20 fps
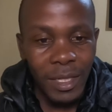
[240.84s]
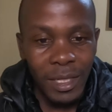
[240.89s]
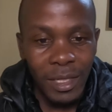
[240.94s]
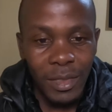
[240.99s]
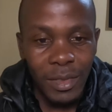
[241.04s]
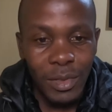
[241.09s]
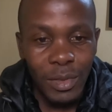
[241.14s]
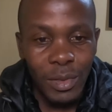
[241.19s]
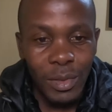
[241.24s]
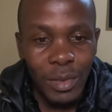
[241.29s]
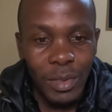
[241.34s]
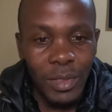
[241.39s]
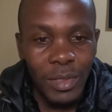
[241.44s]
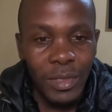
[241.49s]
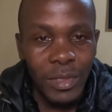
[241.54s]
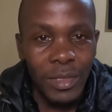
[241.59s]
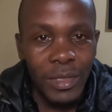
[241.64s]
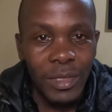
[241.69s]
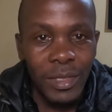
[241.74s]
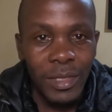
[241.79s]
Religion
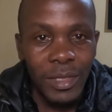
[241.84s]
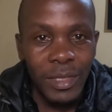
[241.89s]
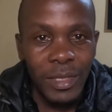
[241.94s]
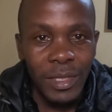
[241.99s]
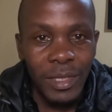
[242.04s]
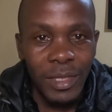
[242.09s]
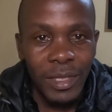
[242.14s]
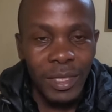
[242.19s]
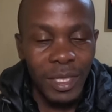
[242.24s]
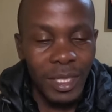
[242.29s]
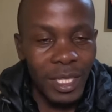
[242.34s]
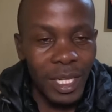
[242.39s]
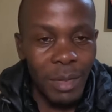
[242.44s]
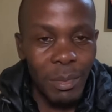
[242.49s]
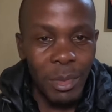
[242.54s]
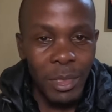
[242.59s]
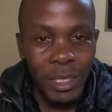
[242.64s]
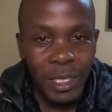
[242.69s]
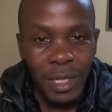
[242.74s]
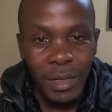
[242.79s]

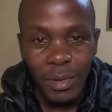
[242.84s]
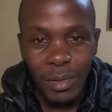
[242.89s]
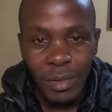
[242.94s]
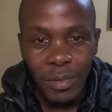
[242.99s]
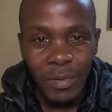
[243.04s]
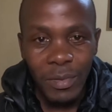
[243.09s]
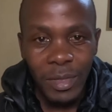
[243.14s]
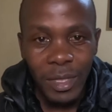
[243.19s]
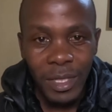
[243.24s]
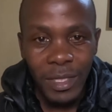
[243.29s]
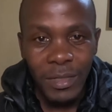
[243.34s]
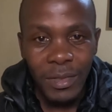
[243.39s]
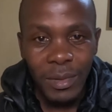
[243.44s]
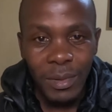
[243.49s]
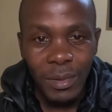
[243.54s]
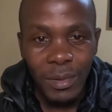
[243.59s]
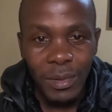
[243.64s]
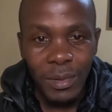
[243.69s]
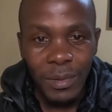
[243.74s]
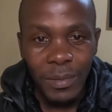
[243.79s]
determines a lot of things
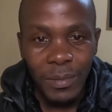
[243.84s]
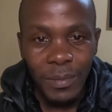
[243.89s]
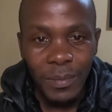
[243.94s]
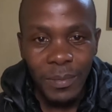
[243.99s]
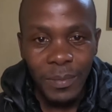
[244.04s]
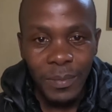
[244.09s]
also.